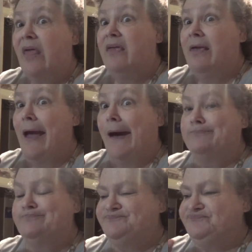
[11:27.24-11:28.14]
Yeah.
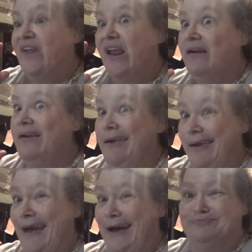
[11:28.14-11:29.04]

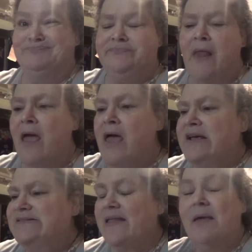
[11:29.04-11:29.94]
Yeah.
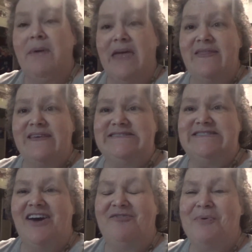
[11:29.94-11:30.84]
So, let me get this
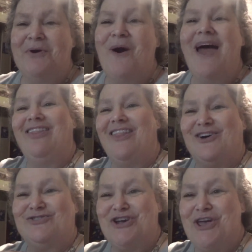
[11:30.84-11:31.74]
stuff put away and then
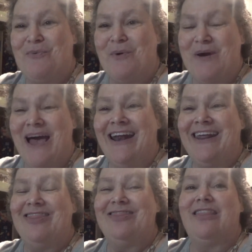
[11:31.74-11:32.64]
I'll show you what we got
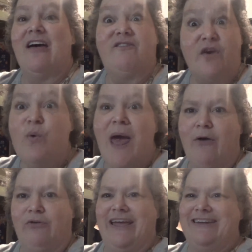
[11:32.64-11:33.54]
at the food
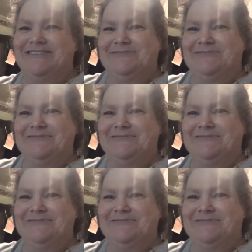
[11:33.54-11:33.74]
outlet.